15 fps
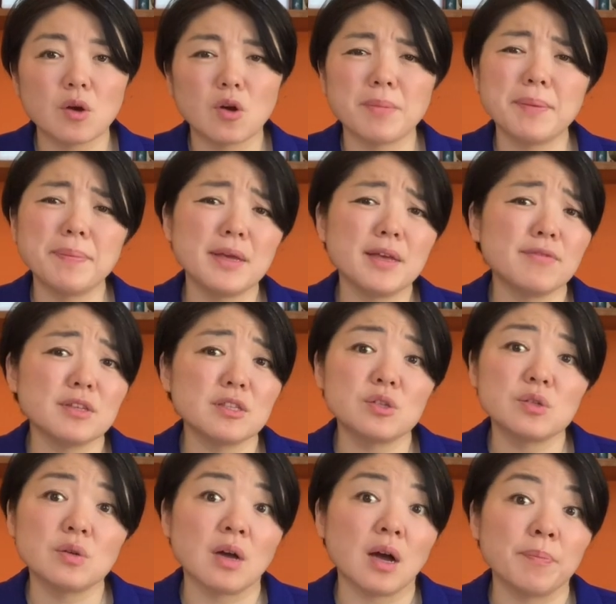maybe even
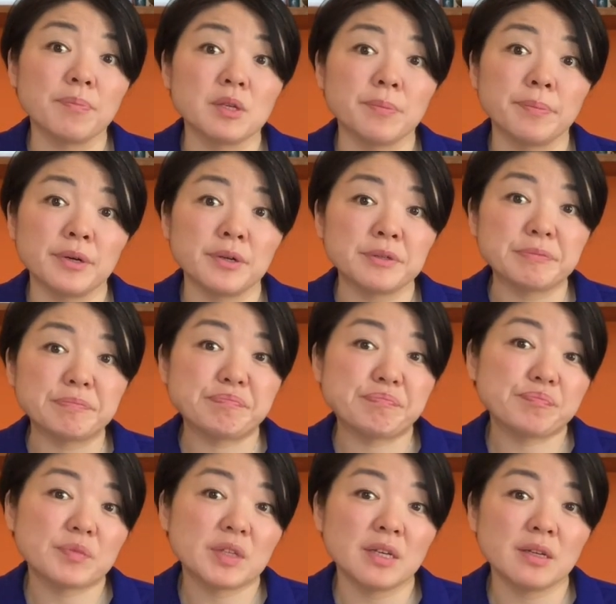too comfortable,
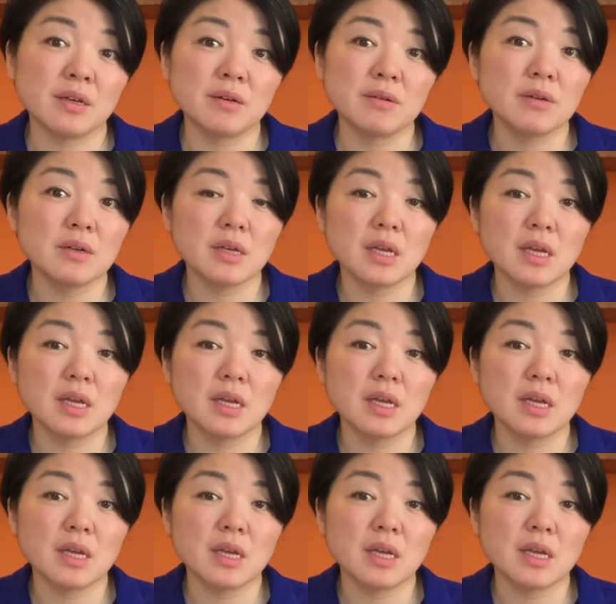you know?